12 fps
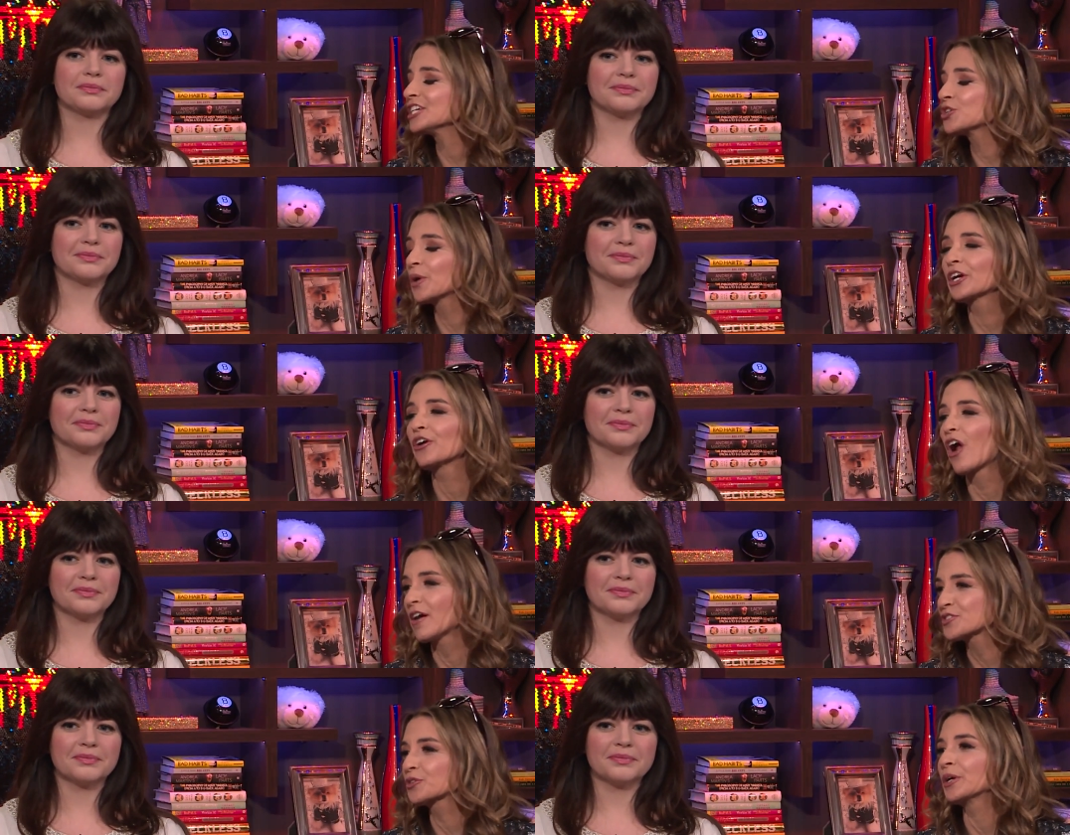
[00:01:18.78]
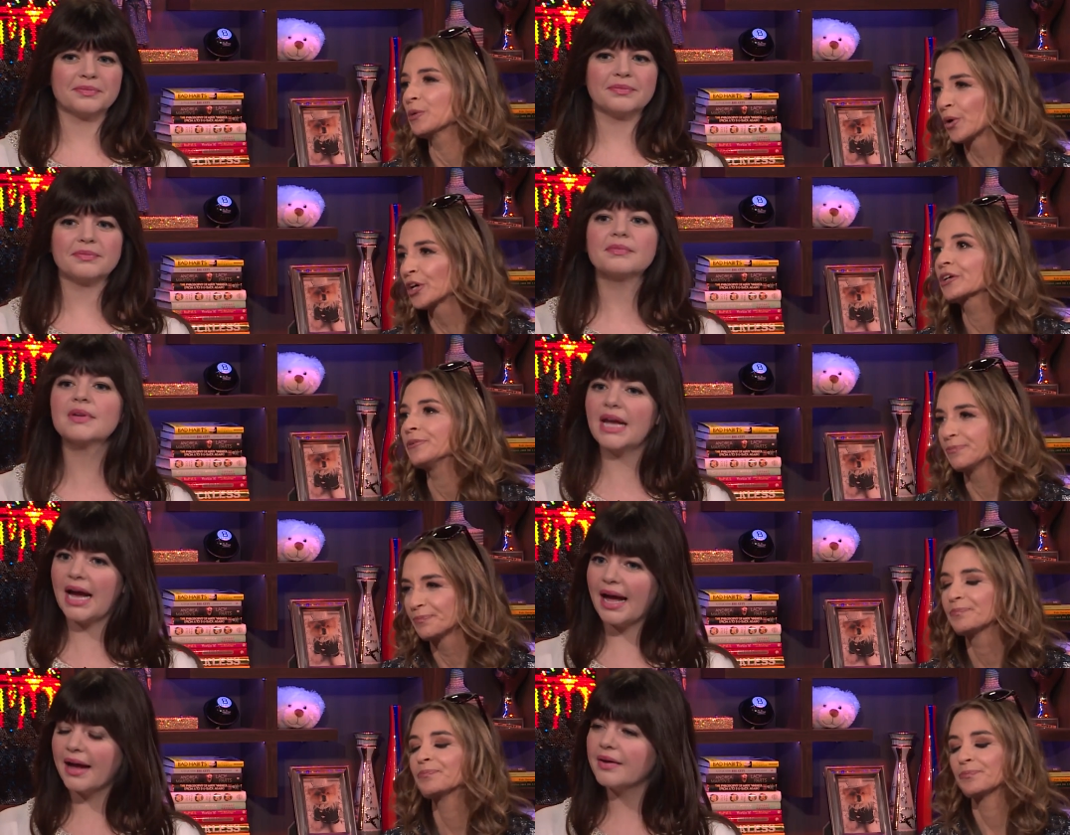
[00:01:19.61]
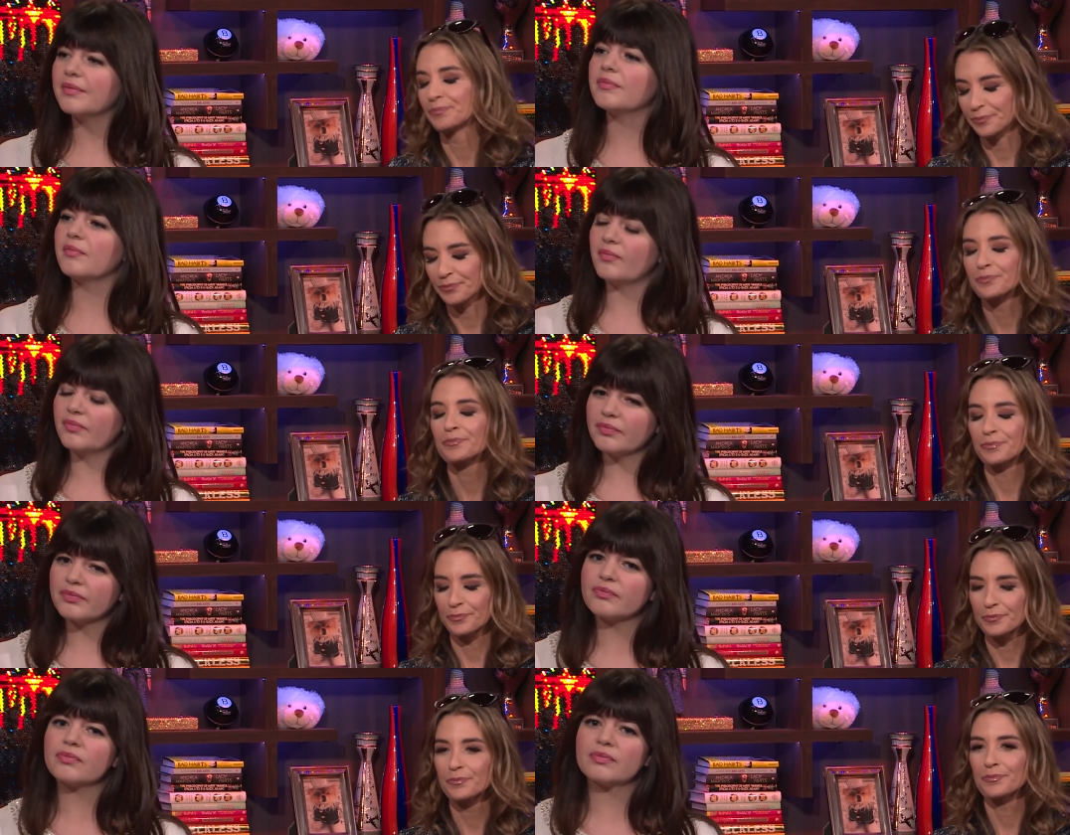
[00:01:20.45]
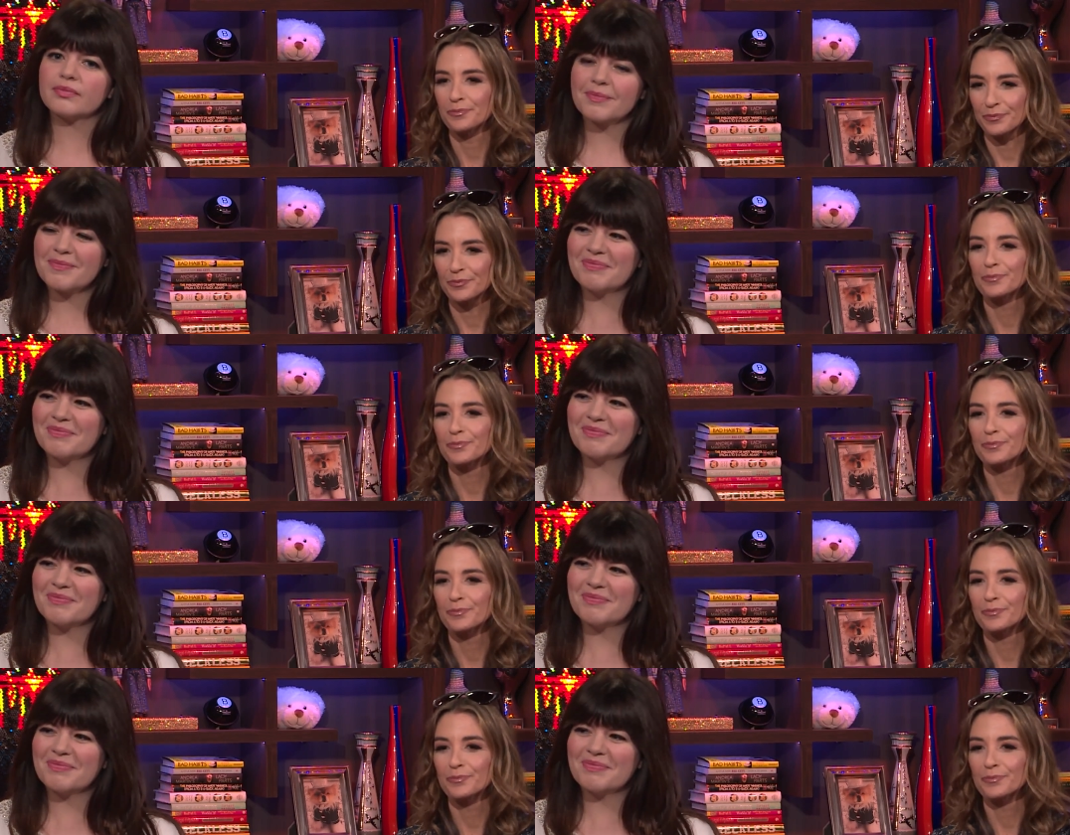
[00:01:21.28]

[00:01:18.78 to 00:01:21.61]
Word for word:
Speaker 1: enjoying her off screen work. Okay. Yeah. Next up